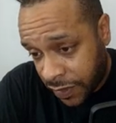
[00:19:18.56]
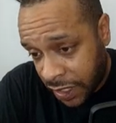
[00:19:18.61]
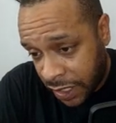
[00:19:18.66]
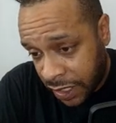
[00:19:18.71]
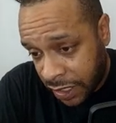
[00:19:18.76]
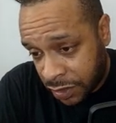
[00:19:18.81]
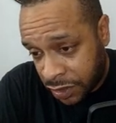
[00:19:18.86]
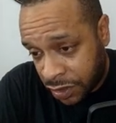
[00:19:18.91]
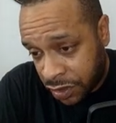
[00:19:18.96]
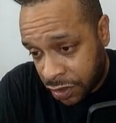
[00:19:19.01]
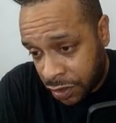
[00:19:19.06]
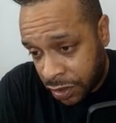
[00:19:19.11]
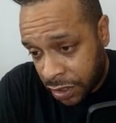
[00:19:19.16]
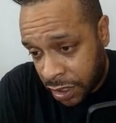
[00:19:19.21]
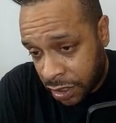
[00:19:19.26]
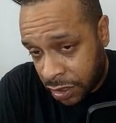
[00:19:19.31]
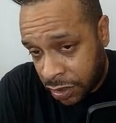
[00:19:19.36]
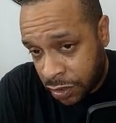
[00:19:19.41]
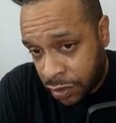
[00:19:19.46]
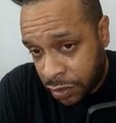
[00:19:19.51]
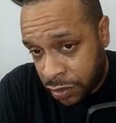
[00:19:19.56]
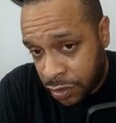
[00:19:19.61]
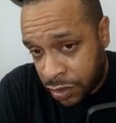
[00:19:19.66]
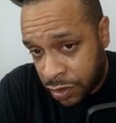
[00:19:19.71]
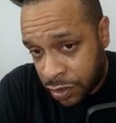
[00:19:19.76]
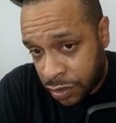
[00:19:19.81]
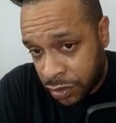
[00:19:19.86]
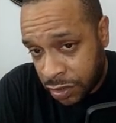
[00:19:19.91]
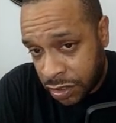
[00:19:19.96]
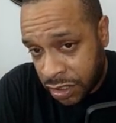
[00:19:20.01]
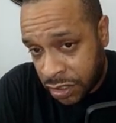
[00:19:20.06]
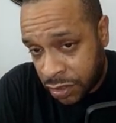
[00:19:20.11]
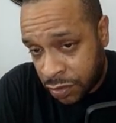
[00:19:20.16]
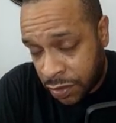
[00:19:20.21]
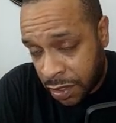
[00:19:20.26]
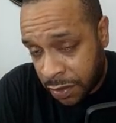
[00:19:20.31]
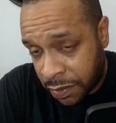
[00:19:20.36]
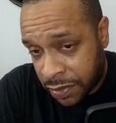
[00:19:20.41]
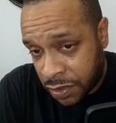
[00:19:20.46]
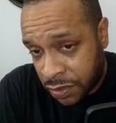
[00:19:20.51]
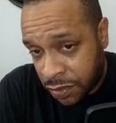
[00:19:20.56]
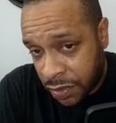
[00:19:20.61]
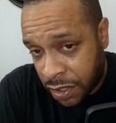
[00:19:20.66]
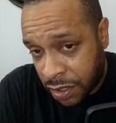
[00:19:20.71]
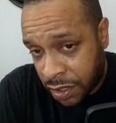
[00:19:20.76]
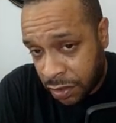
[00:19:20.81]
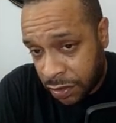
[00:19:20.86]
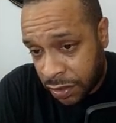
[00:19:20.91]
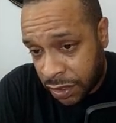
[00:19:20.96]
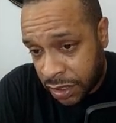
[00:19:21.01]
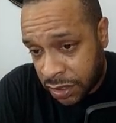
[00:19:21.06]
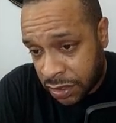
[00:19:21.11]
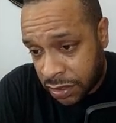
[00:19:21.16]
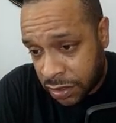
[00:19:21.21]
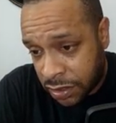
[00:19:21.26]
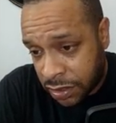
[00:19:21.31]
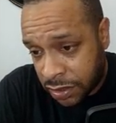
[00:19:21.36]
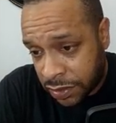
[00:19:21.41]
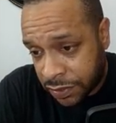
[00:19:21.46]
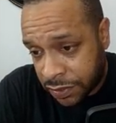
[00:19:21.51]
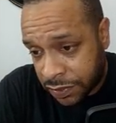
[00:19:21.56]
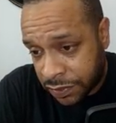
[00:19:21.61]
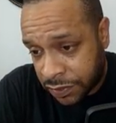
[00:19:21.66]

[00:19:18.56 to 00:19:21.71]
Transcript: And I'll show you how to use SushiSwap as well on this.